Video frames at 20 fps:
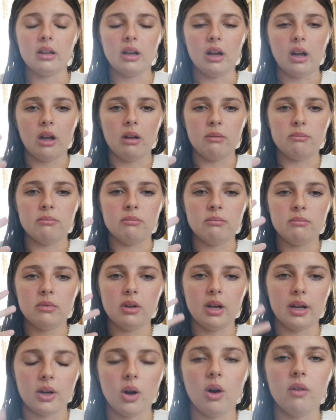
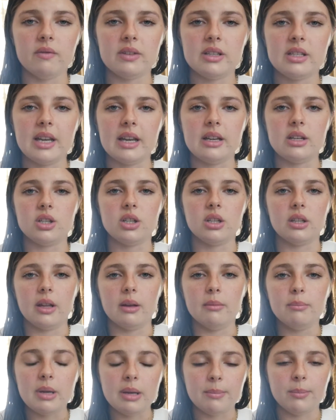and conversation
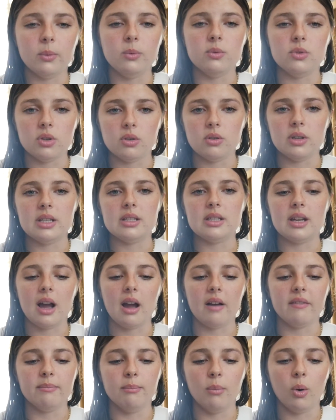that people do need to
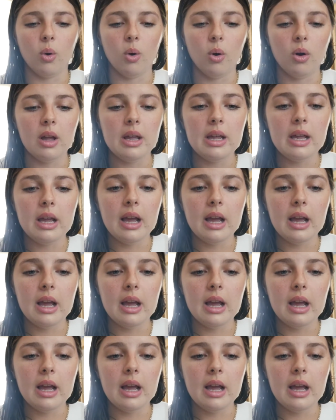have more.